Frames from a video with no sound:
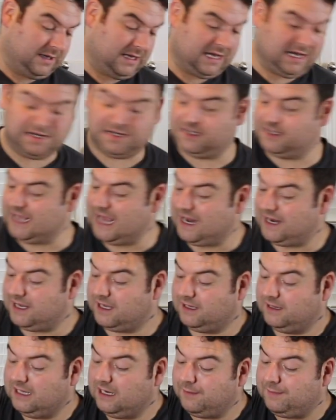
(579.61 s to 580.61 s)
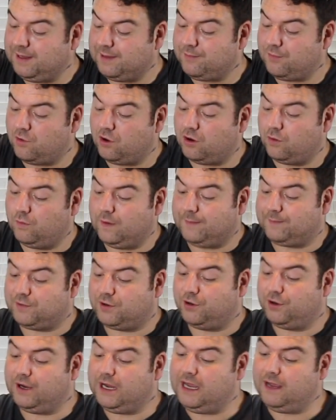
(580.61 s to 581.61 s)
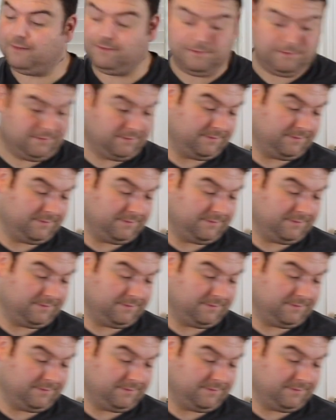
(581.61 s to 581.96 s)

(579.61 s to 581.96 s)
And just adding a little bit more whipped cream